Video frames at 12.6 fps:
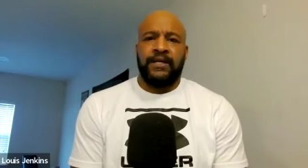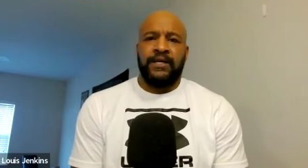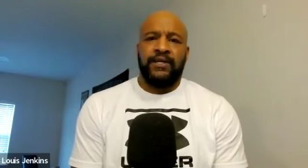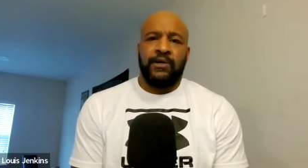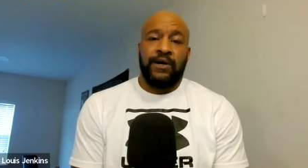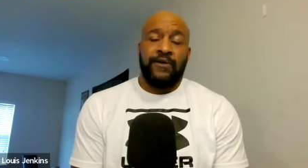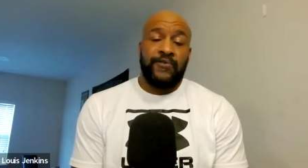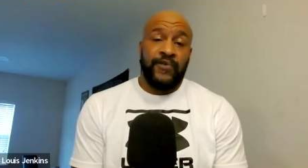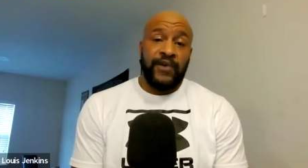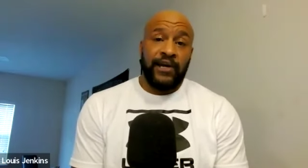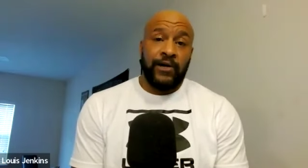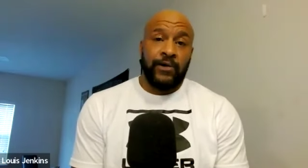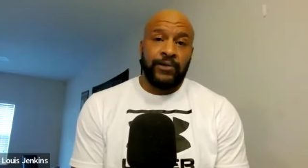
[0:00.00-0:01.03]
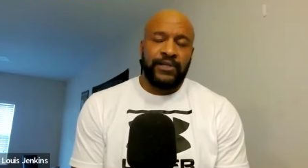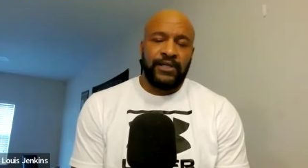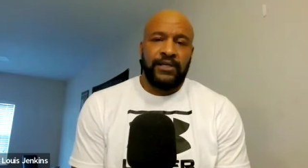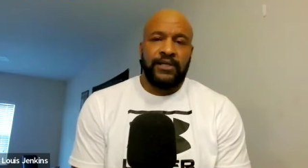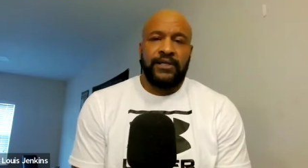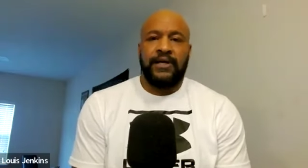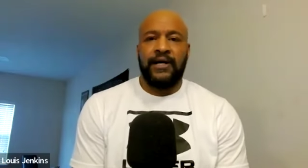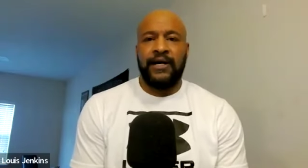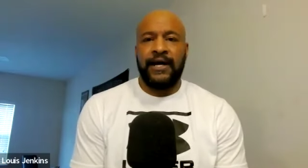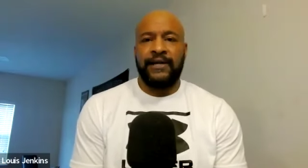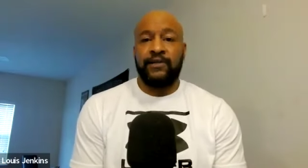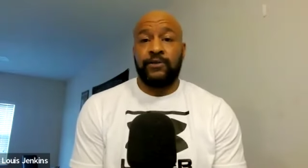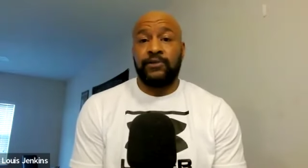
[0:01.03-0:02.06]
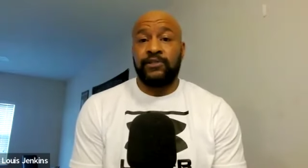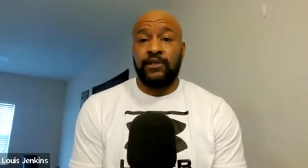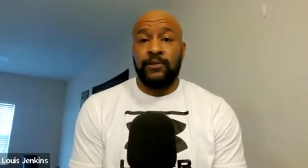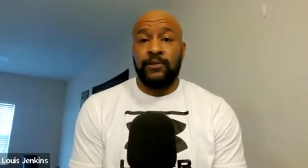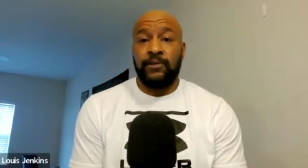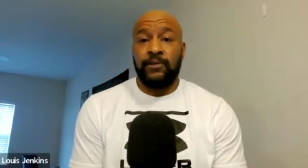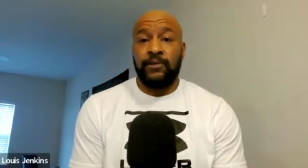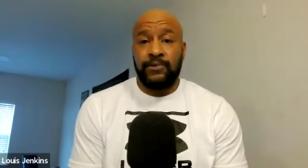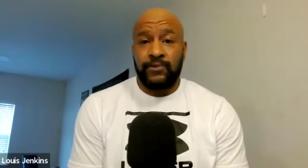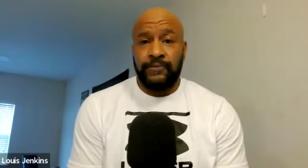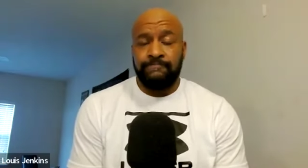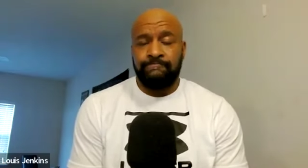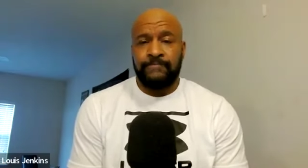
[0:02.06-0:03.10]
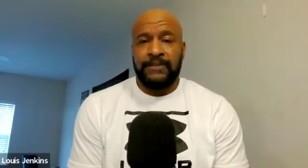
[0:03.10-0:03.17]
You know, I failed. Uh, I had to go to summer school.